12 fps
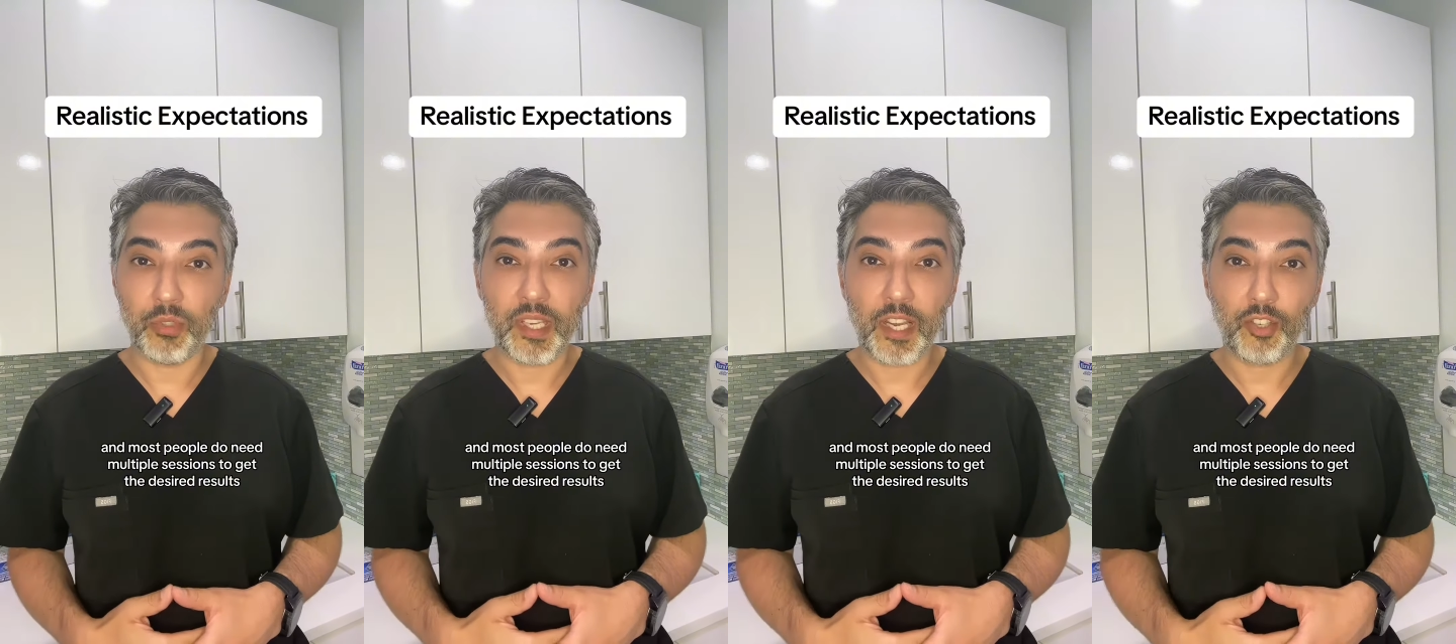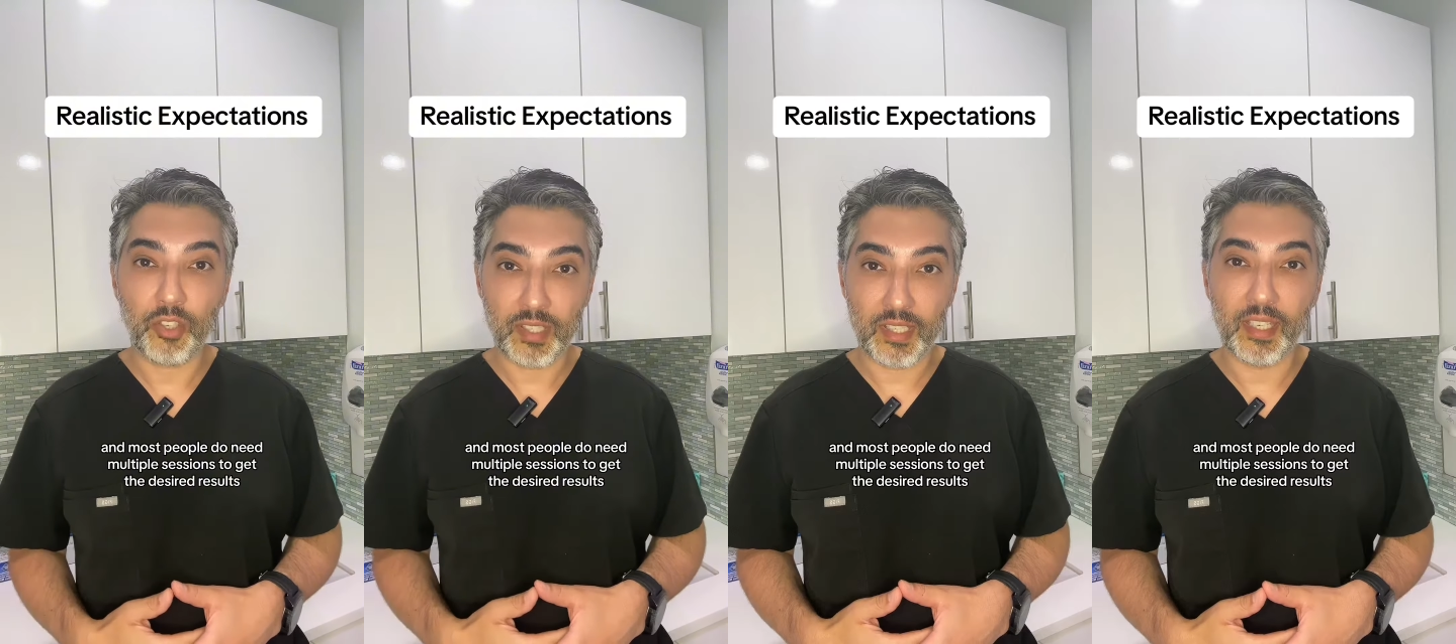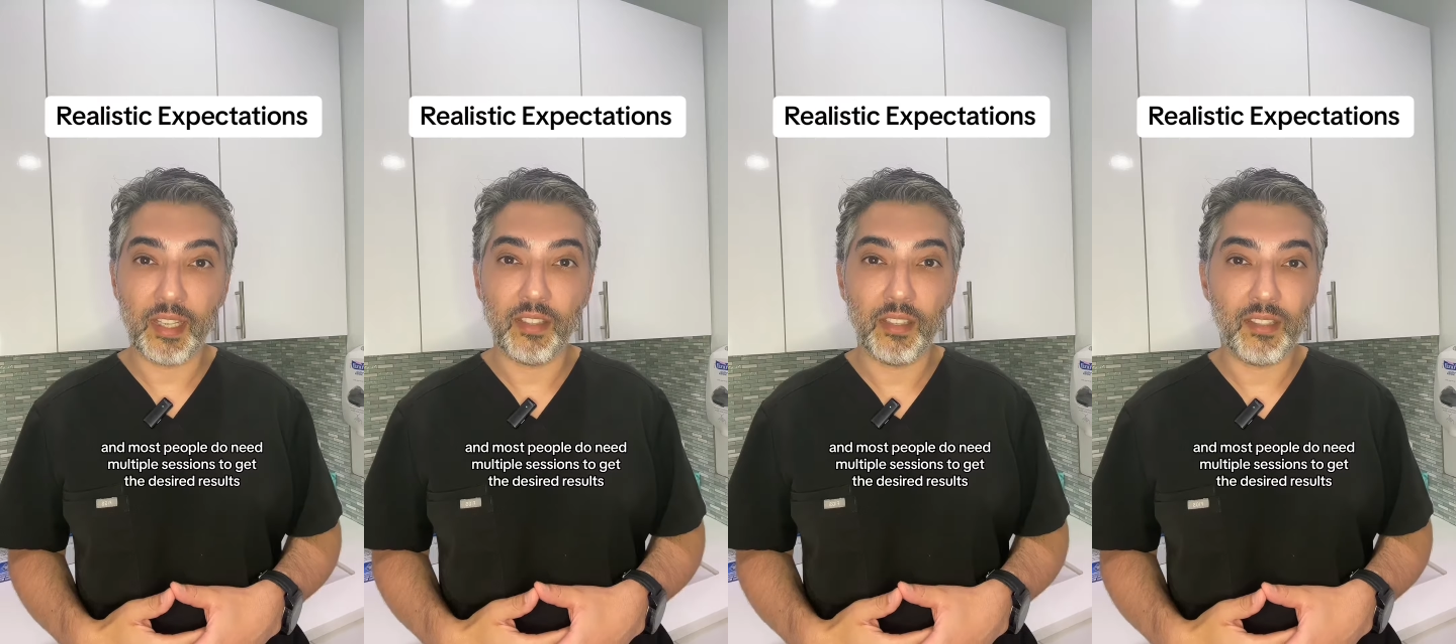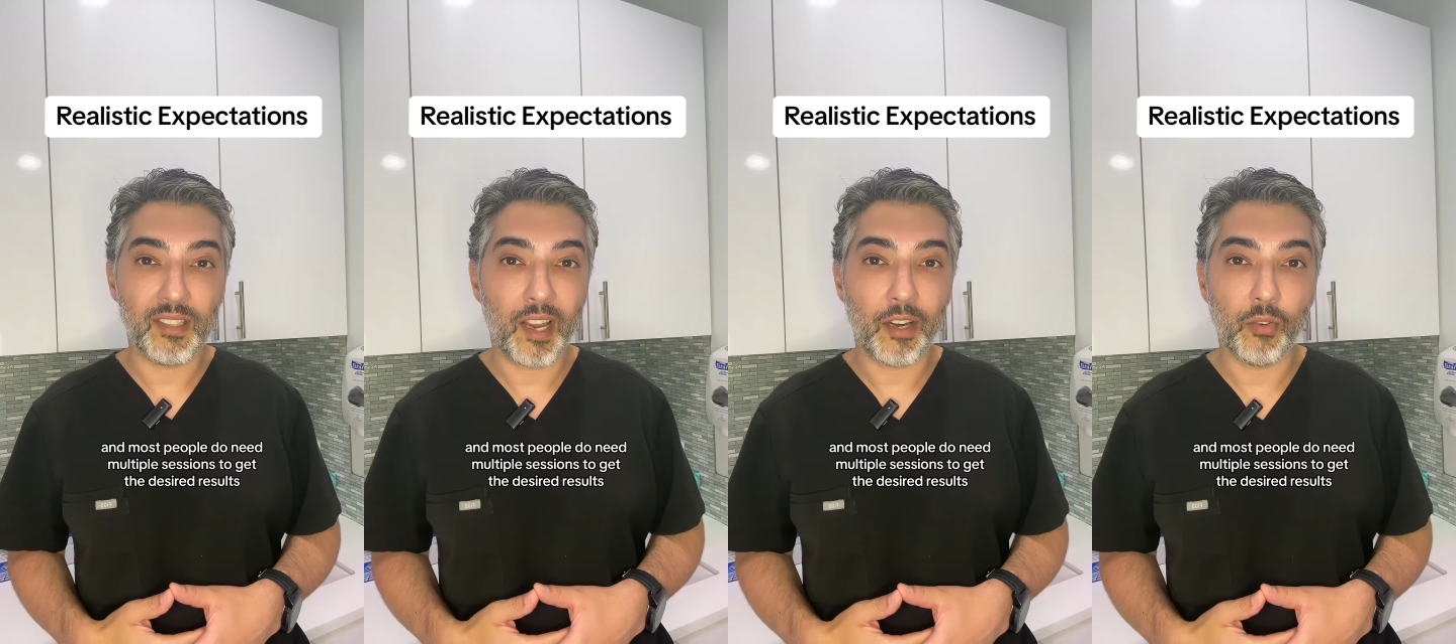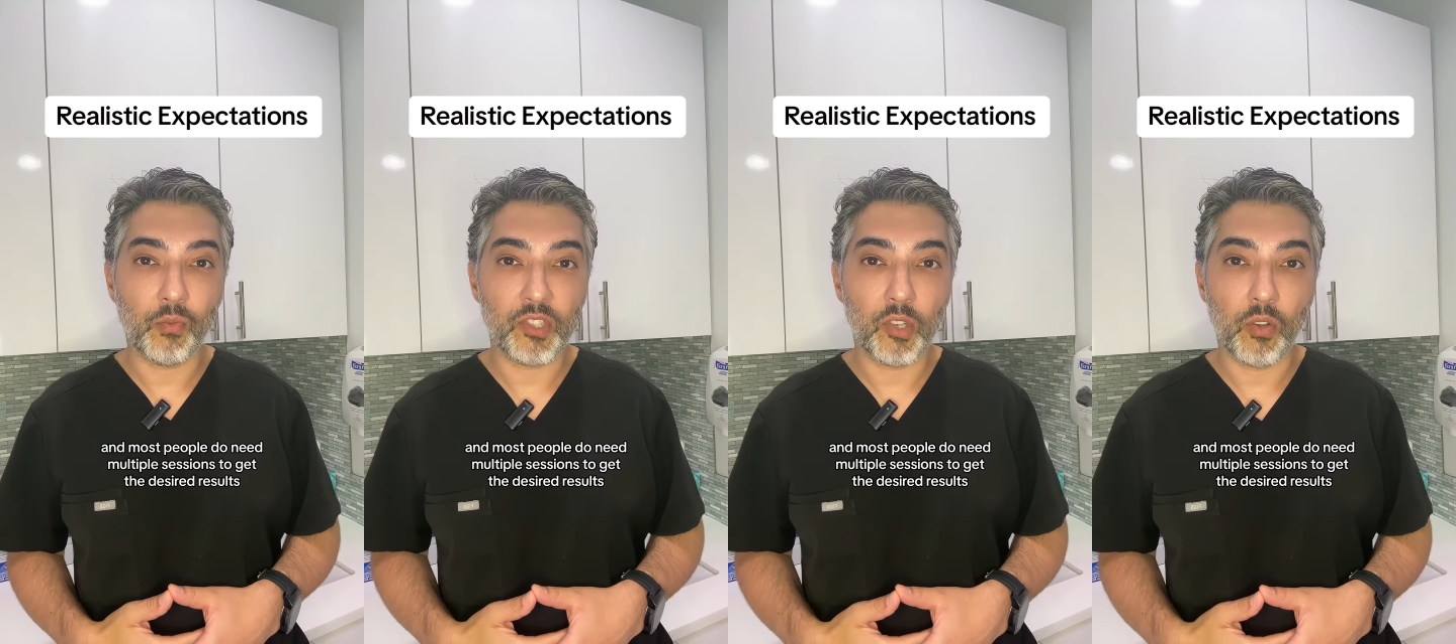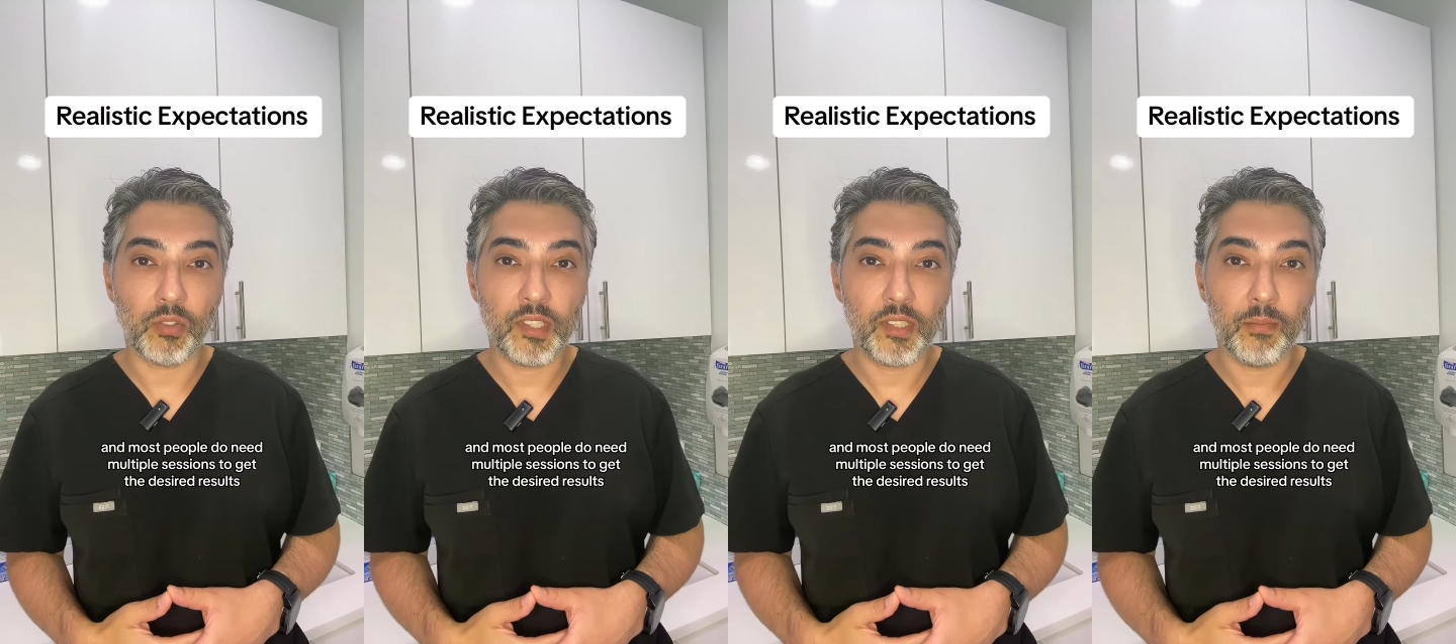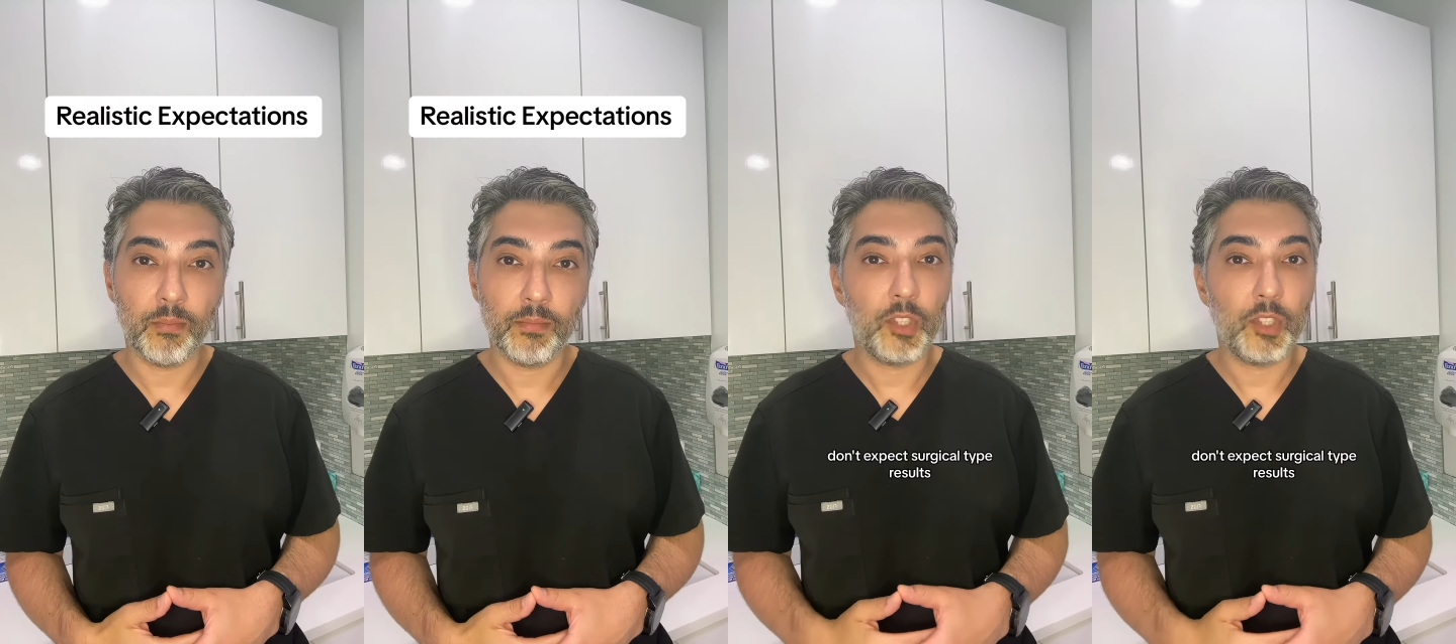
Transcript: sessions to get the desired results.